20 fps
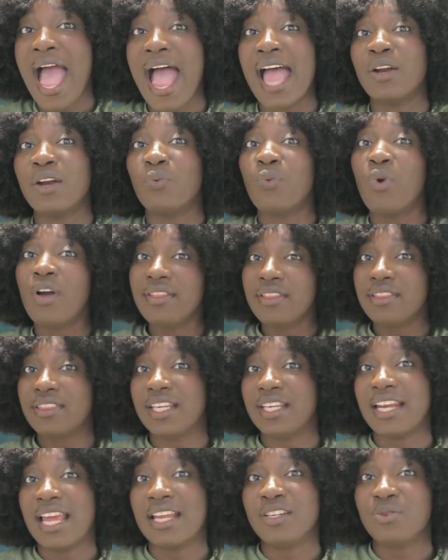And one
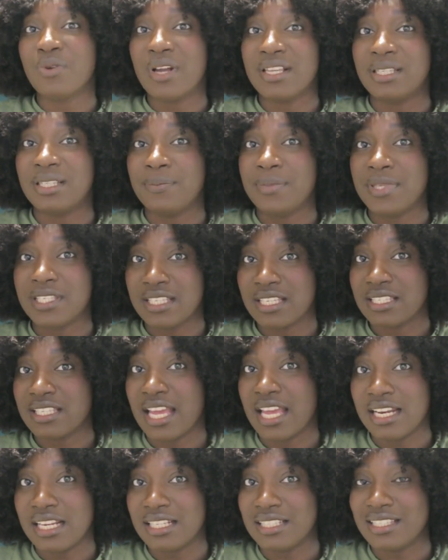thing I do as a business
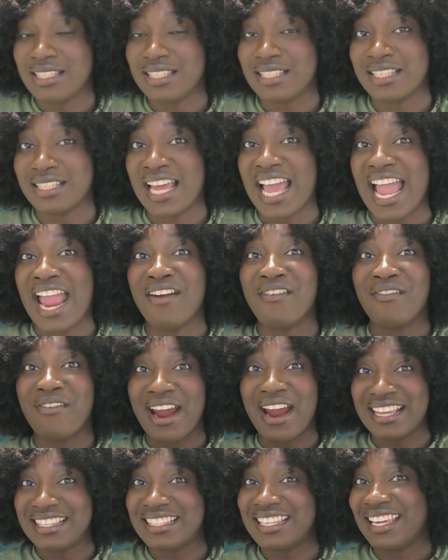analyst is that I
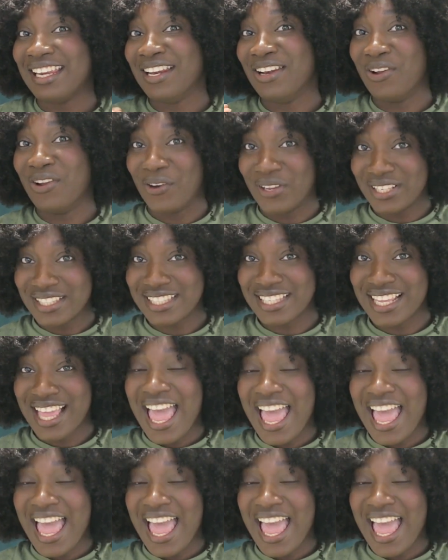write a lot.